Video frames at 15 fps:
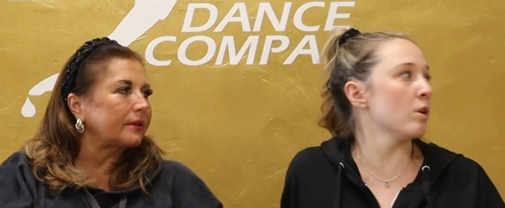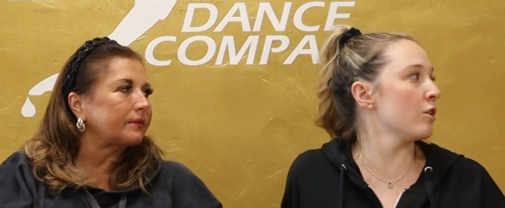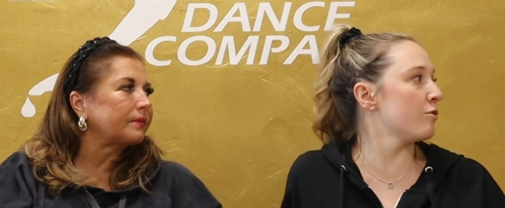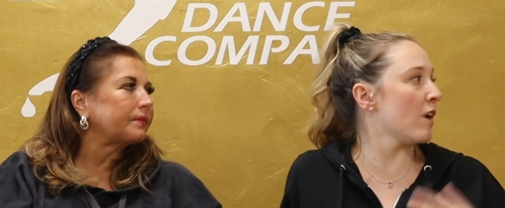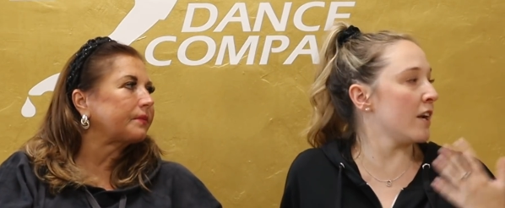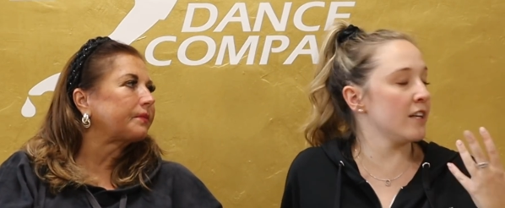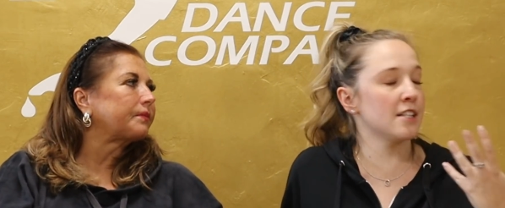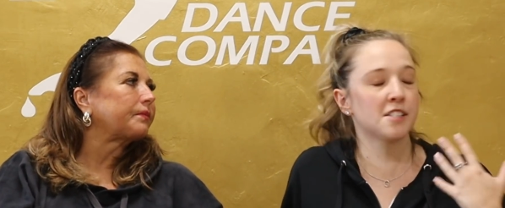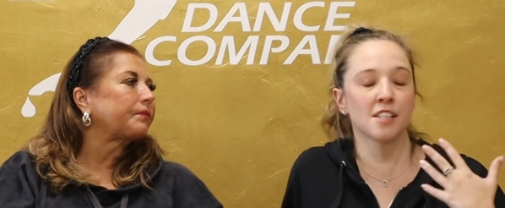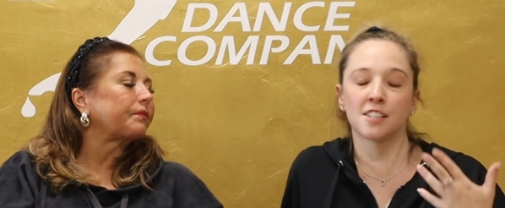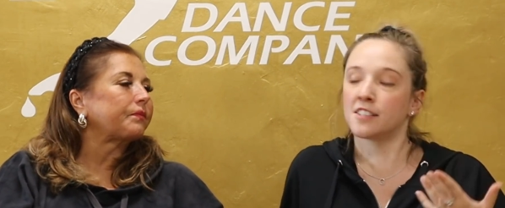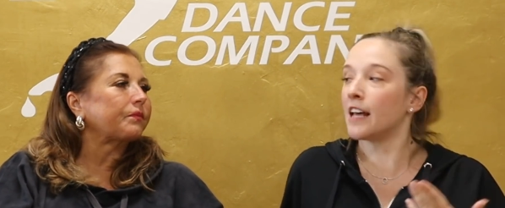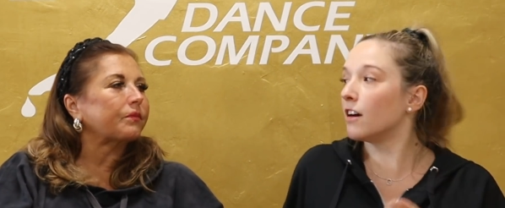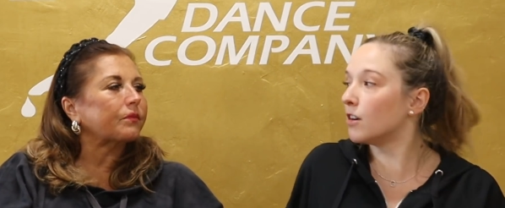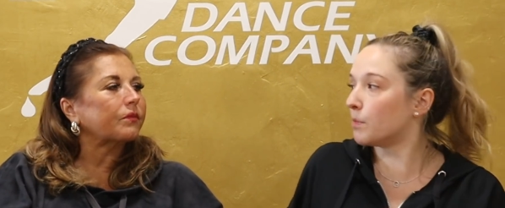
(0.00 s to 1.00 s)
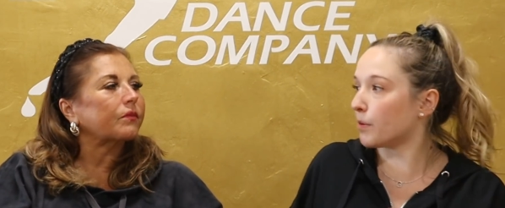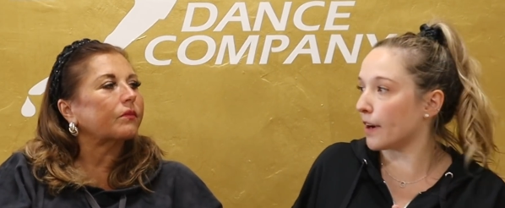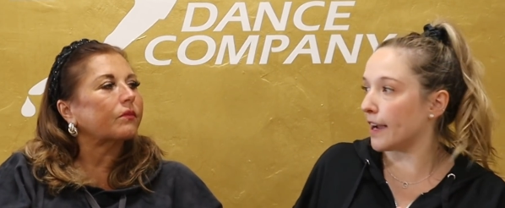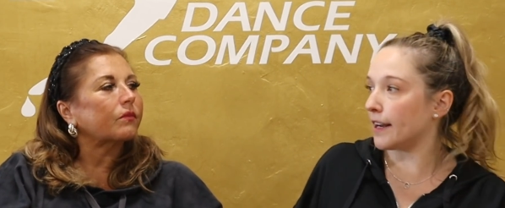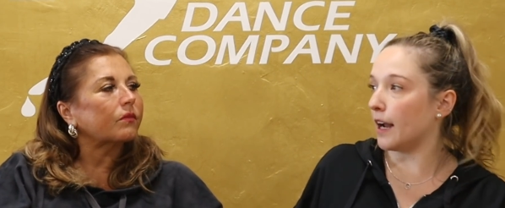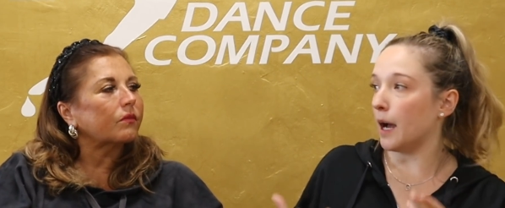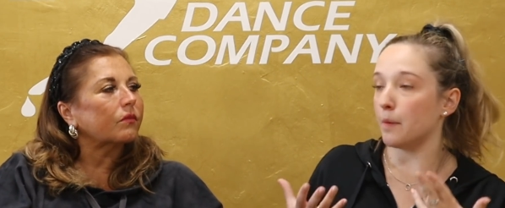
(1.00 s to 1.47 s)
Speaker 1: We were ready to
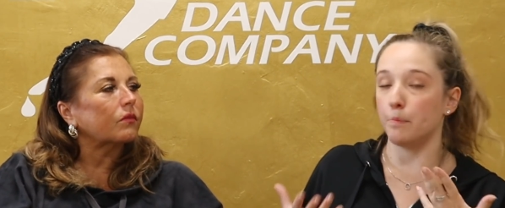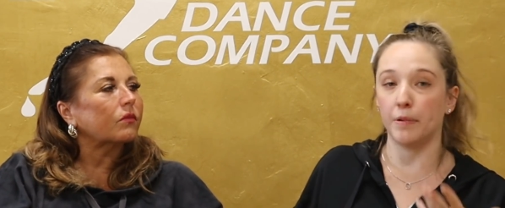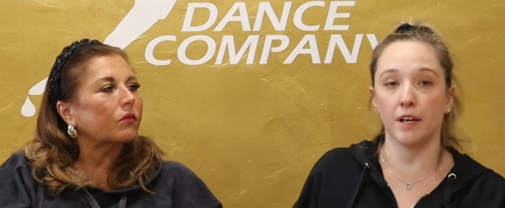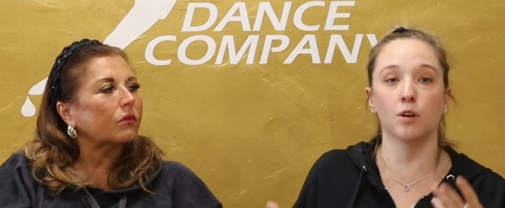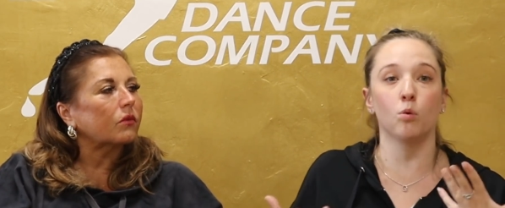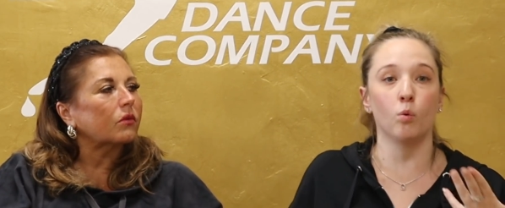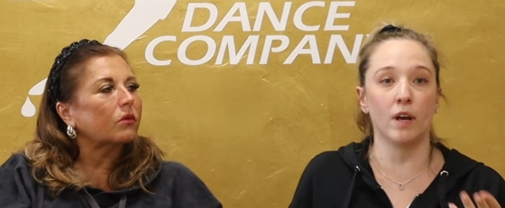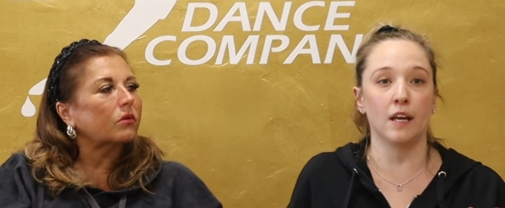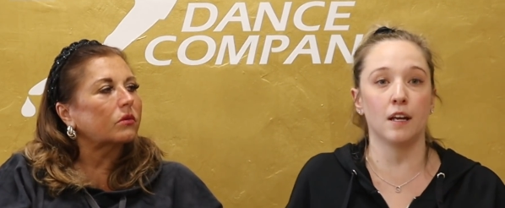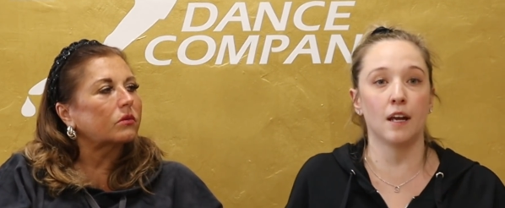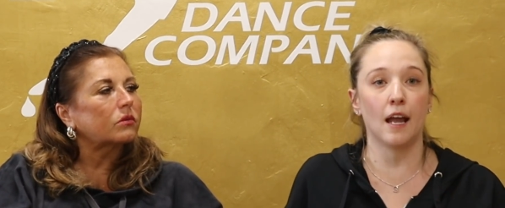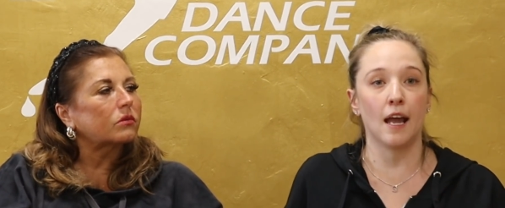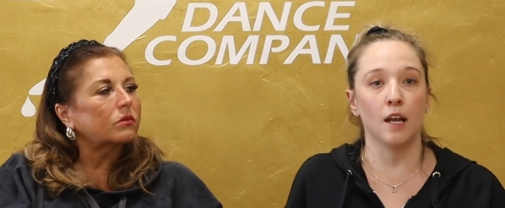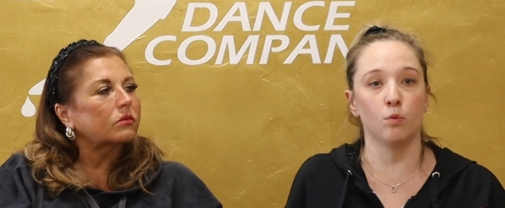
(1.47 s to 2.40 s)
celebrate a big win,